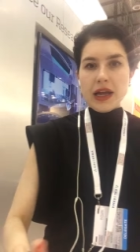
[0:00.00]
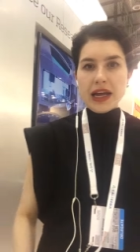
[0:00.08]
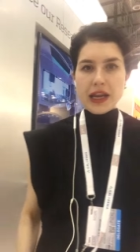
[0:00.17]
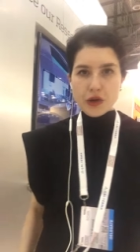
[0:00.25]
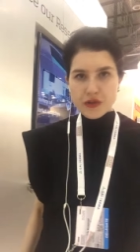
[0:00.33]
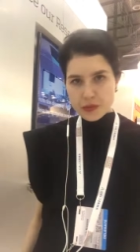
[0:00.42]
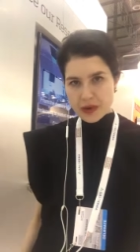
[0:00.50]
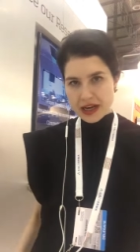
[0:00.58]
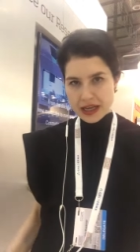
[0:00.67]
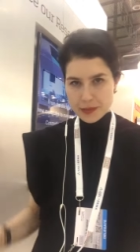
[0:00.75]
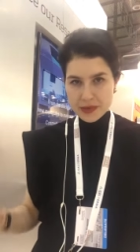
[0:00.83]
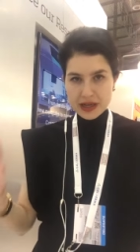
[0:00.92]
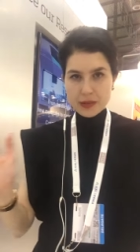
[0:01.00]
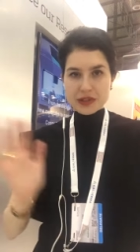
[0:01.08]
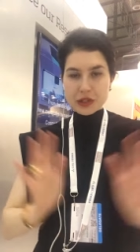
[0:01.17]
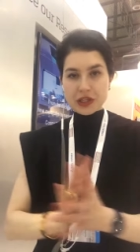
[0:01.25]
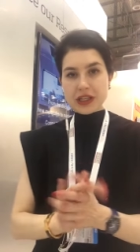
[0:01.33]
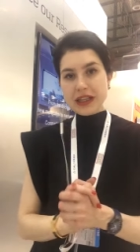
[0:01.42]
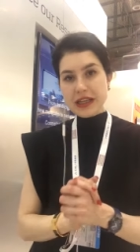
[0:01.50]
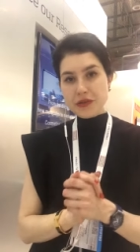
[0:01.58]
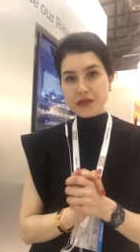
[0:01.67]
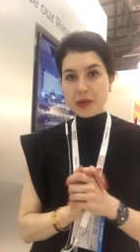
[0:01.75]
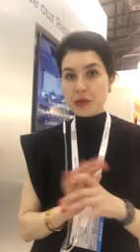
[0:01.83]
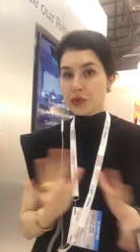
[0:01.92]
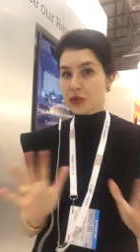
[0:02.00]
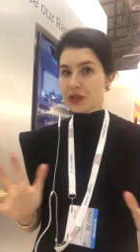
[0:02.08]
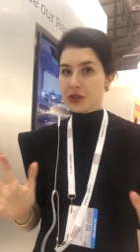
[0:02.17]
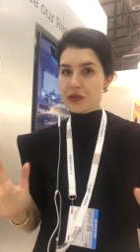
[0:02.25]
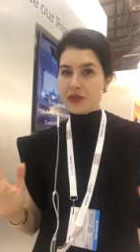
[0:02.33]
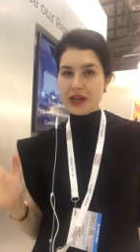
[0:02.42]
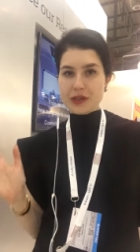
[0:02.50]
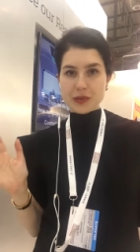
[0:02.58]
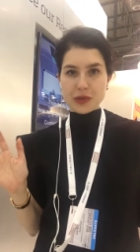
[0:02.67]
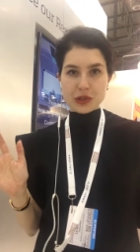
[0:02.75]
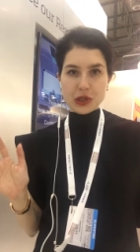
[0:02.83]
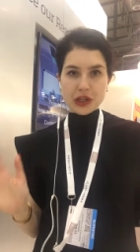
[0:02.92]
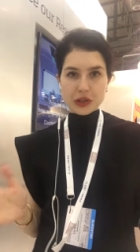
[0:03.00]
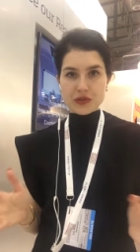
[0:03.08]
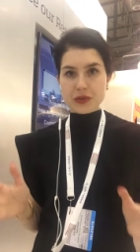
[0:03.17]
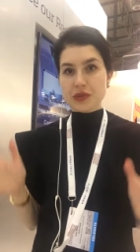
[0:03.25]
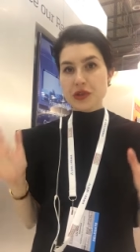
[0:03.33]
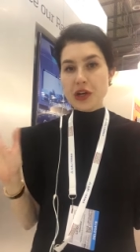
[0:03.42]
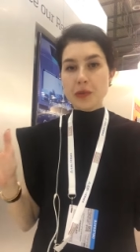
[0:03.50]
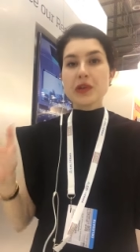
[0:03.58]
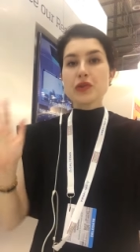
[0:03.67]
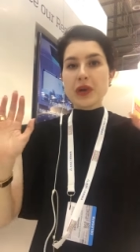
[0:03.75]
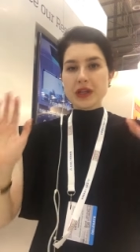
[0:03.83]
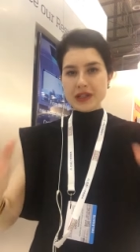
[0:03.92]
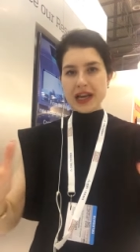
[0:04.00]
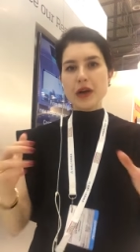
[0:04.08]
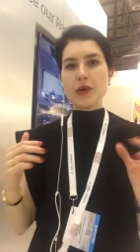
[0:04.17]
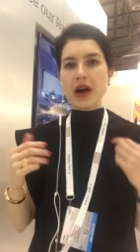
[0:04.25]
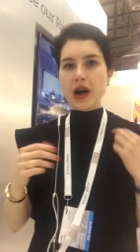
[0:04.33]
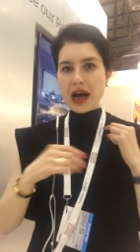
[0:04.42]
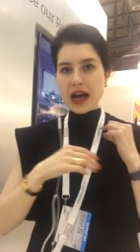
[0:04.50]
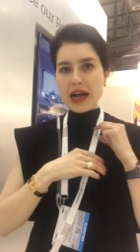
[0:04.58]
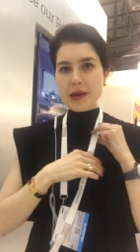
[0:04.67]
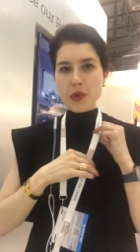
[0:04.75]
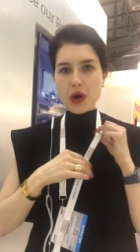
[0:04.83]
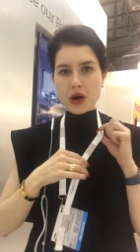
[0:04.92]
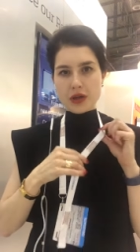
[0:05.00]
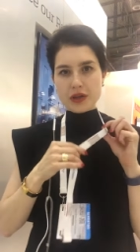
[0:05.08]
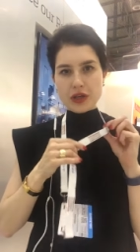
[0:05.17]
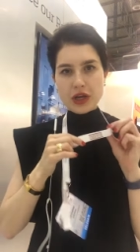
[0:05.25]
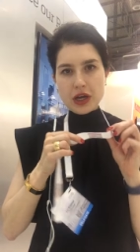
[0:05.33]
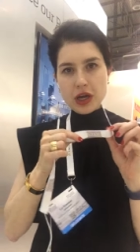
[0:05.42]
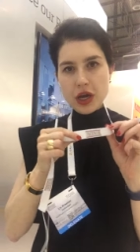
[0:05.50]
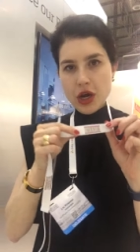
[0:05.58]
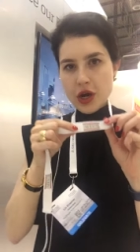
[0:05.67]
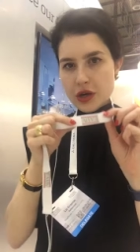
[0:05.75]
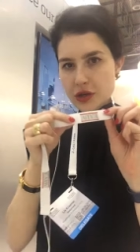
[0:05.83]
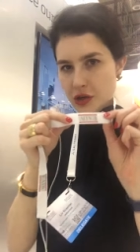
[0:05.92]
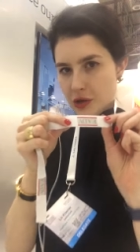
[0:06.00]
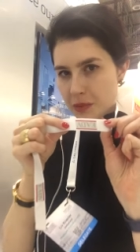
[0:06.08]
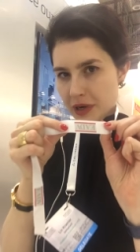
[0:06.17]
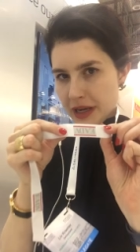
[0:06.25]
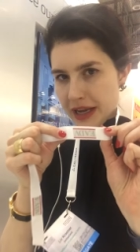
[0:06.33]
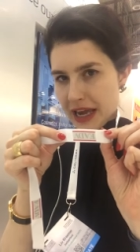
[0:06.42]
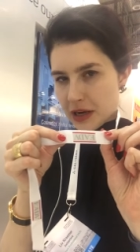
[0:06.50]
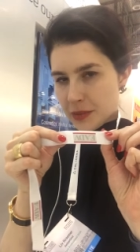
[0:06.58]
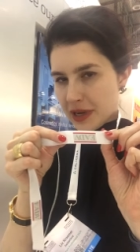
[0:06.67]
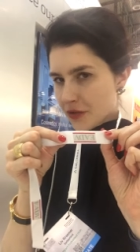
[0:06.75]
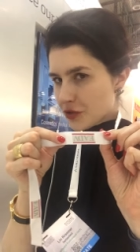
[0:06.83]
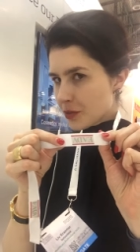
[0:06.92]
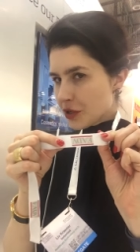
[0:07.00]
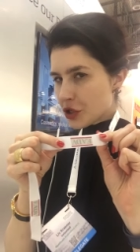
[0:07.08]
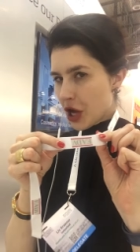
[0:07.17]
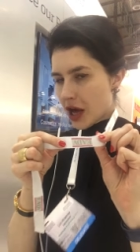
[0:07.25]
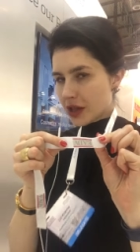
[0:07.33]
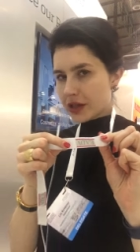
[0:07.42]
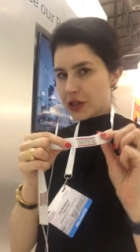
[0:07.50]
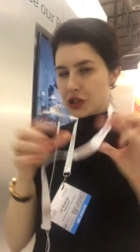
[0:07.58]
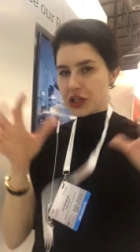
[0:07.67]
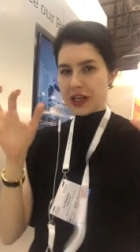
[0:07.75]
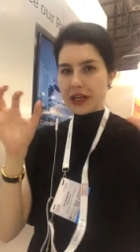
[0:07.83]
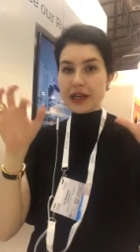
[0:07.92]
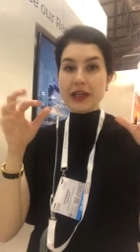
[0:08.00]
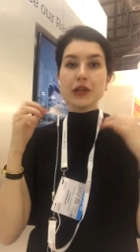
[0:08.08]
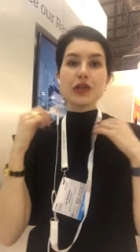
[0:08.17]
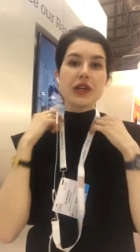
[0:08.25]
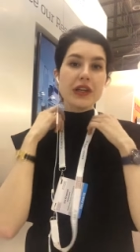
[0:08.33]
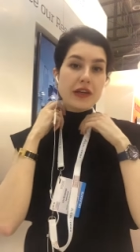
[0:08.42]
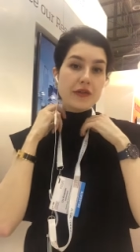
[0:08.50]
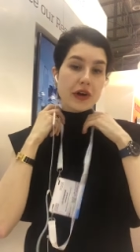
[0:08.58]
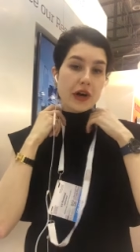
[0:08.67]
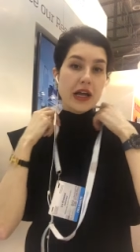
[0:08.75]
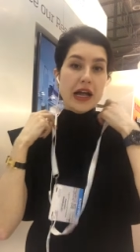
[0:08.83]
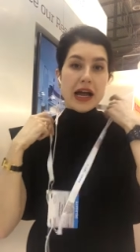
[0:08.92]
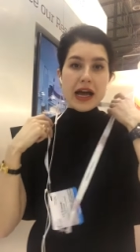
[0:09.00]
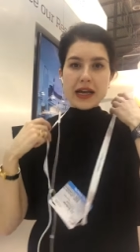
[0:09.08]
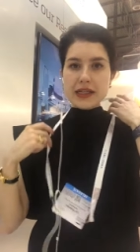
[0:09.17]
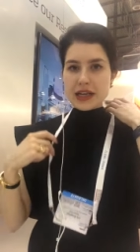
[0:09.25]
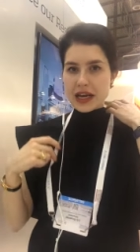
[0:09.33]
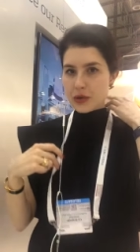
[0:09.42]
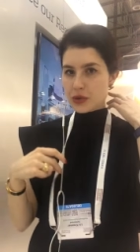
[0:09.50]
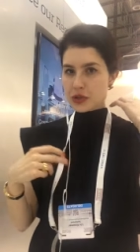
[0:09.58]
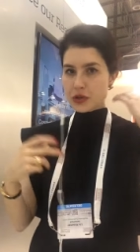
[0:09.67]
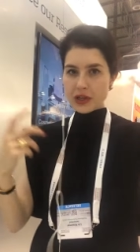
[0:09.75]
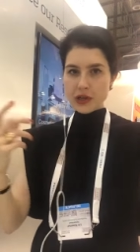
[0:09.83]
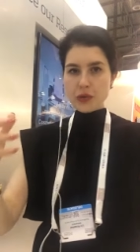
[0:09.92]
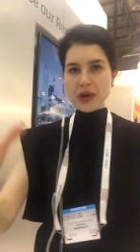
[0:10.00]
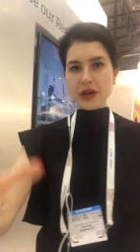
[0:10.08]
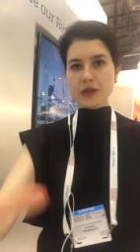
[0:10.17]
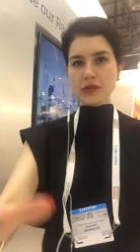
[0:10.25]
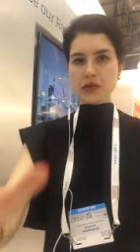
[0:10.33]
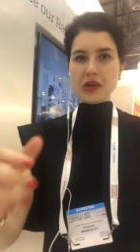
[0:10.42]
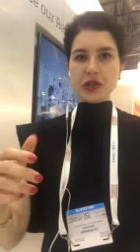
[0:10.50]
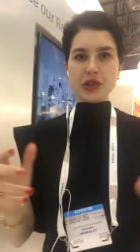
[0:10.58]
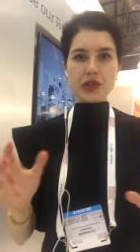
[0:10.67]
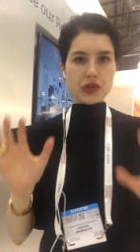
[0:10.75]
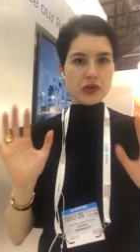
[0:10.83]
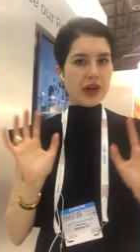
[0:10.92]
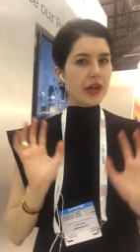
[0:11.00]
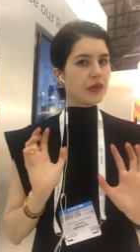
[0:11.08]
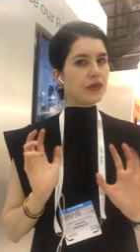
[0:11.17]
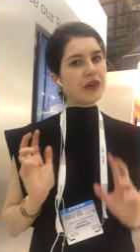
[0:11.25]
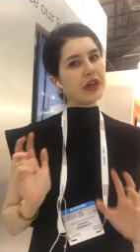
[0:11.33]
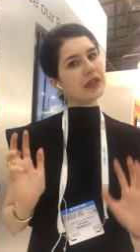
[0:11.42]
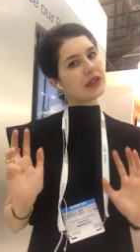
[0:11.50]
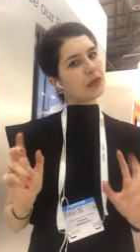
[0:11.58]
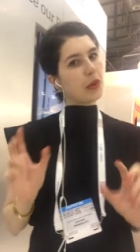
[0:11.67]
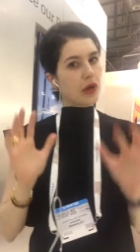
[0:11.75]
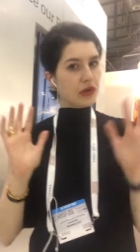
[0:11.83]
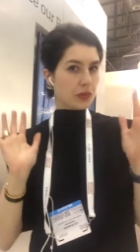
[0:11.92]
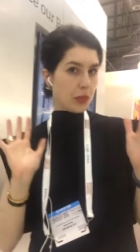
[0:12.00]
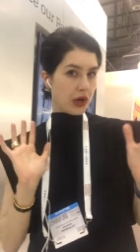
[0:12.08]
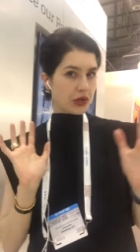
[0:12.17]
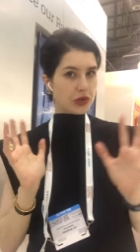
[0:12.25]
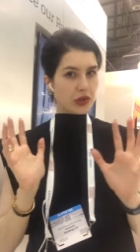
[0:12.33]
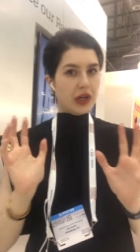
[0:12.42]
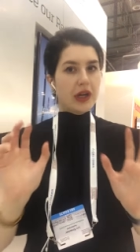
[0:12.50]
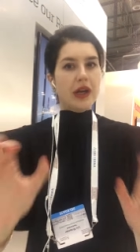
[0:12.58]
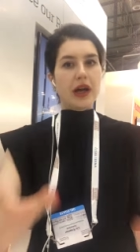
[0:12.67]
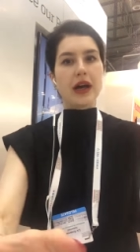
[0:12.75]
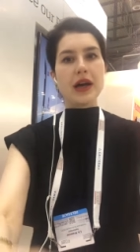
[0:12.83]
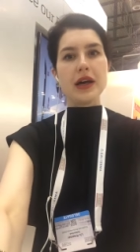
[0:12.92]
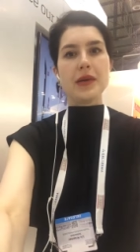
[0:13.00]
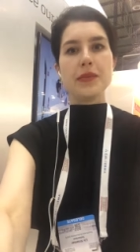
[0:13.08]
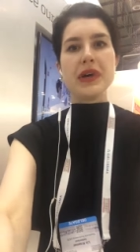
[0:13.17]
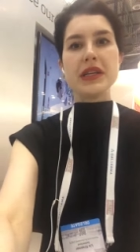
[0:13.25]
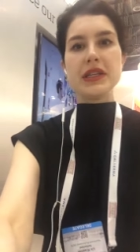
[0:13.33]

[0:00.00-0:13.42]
Hello everybody, my name is Doctor Liv. I'm a board certified dermatologist from Zurich, but right now I'm on the European Academy of Dermatology here in Geneva. And I was looking around, I just tried to find a small spot, uh, but